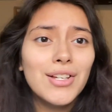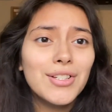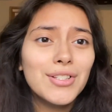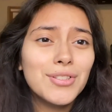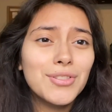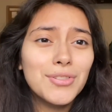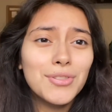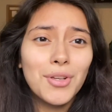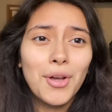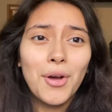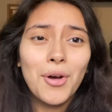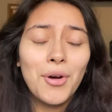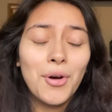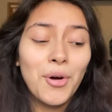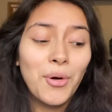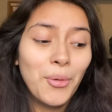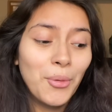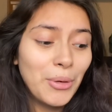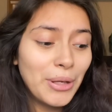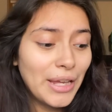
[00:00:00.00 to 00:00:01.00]

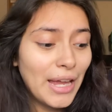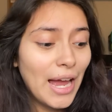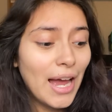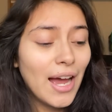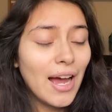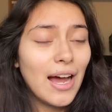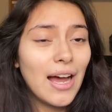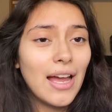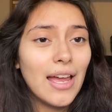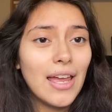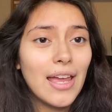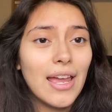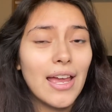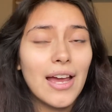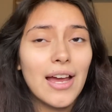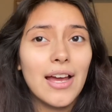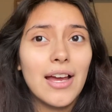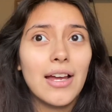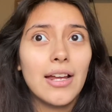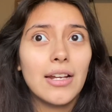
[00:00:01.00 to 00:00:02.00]
So yeah,
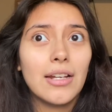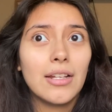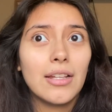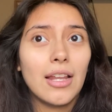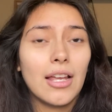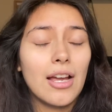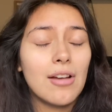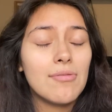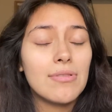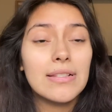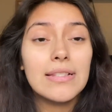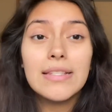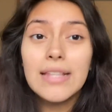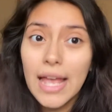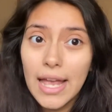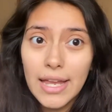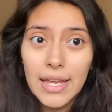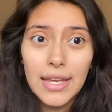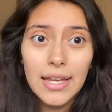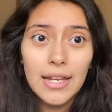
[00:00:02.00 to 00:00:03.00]
and like I was
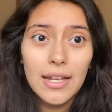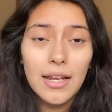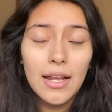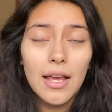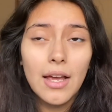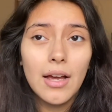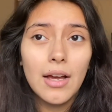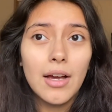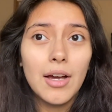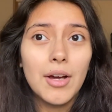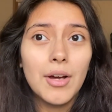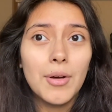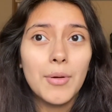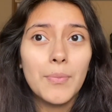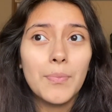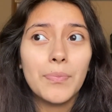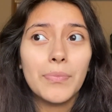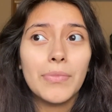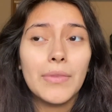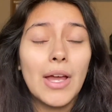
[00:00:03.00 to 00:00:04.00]
saying,
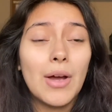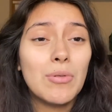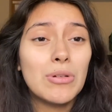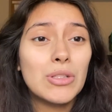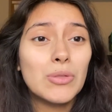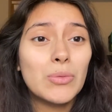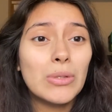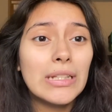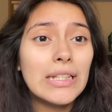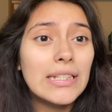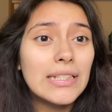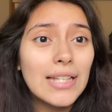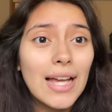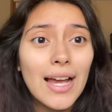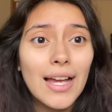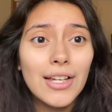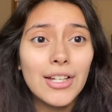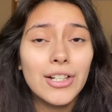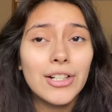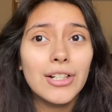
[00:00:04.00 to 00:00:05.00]
um, I was really
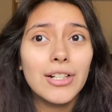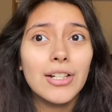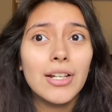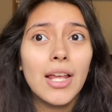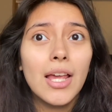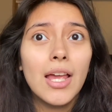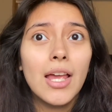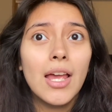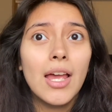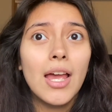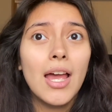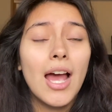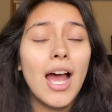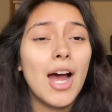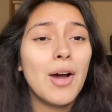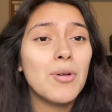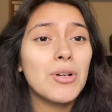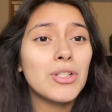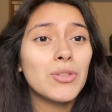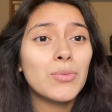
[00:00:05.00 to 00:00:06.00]
tired.
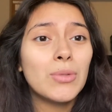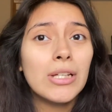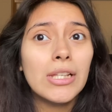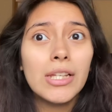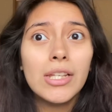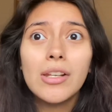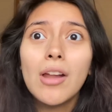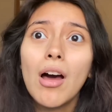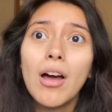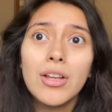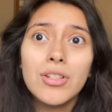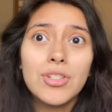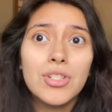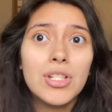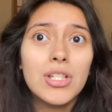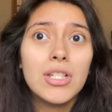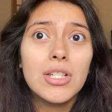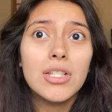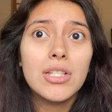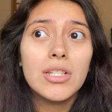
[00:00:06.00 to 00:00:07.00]
I was really
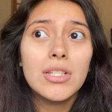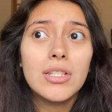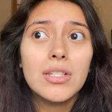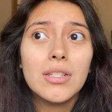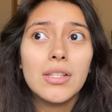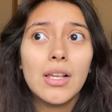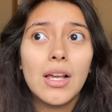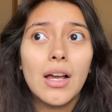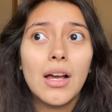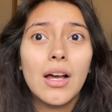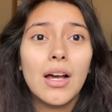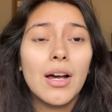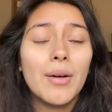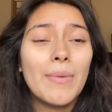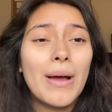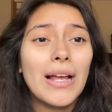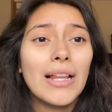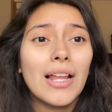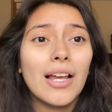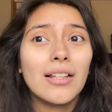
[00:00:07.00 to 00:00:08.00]
nauseous. Um,
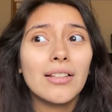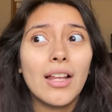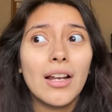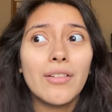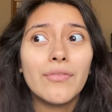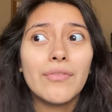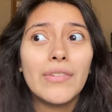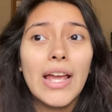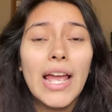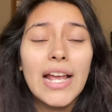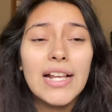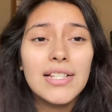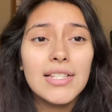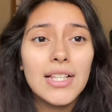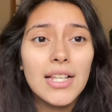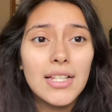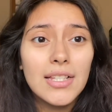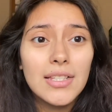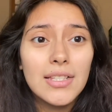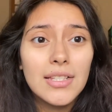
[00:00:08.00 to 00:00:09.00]
I had like a lot of
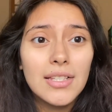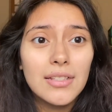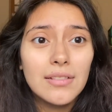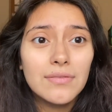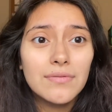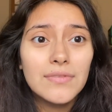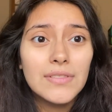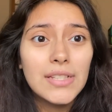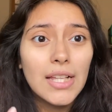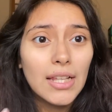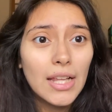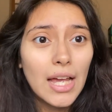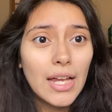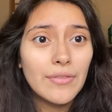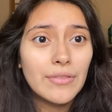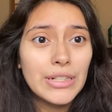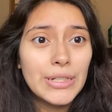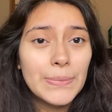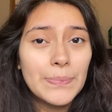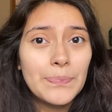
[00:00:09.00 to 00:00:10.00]
excessive
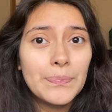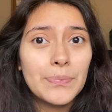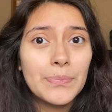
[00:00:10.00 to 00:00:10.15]
saliva